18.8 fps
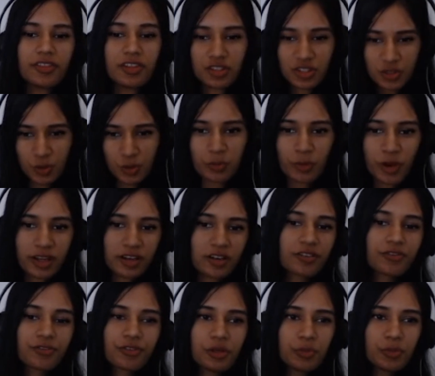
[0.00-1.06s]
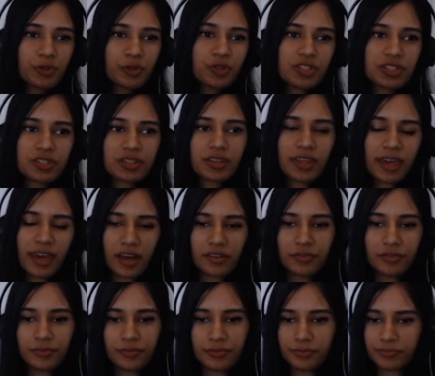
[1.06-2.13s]
Tomb Raider reboots, they
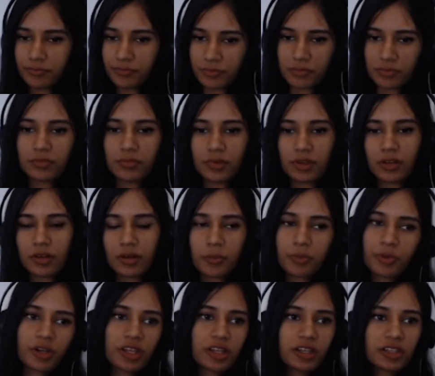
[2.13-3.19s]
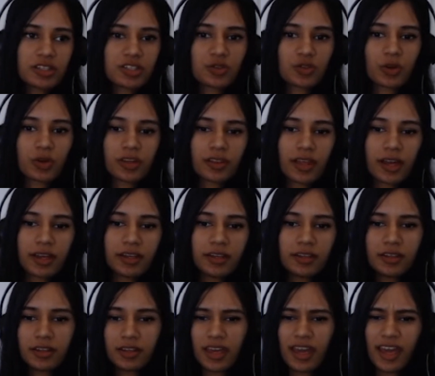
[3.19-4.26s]
have a pretty good storyline,
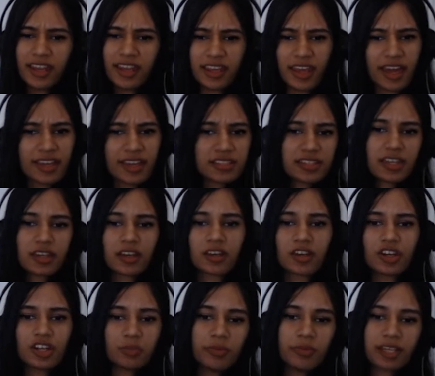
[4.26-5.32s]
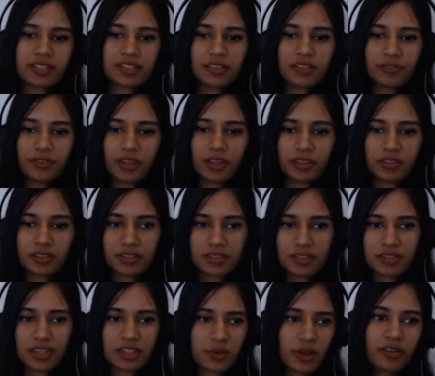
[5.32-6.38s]
and it has like a good mix of things.
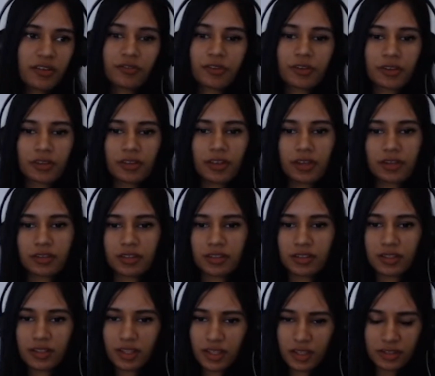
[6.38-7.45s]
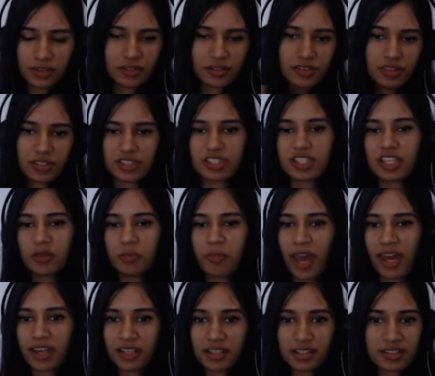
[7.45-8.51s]
That's why I really liked it. There's the
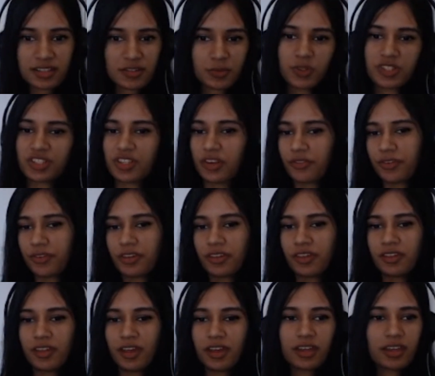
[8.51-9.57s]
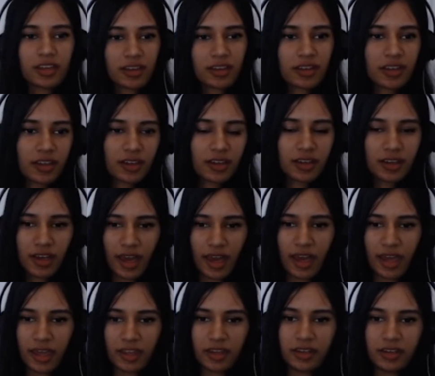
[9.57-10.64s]
cinematics, which I really like,
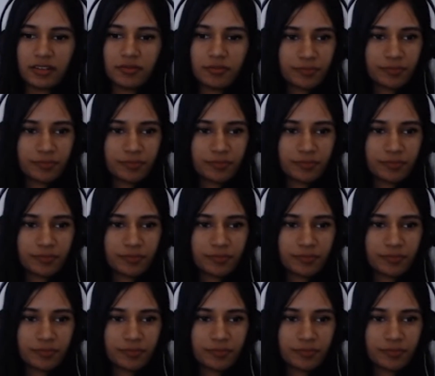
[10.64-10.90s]
and